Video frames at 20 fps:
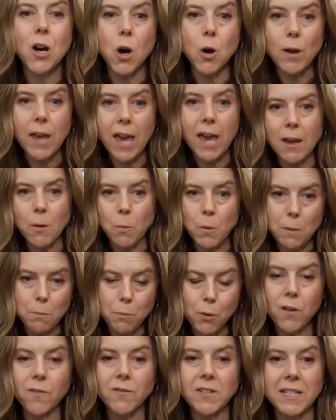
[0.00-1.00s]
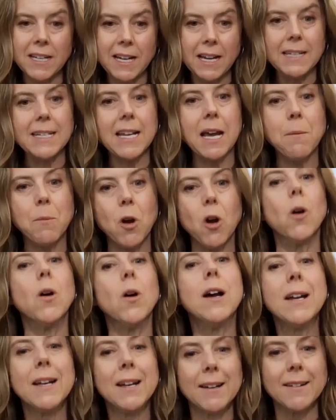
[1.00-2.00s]
okay, we proved it at
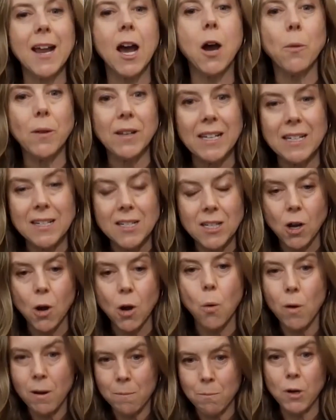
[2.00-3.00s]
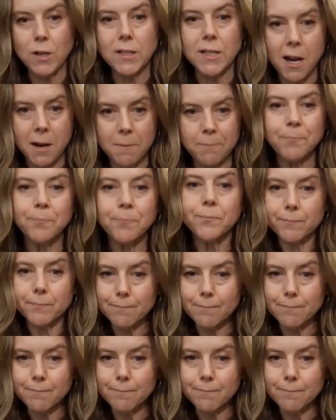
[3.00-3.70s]
demo. Now we need to go one more time.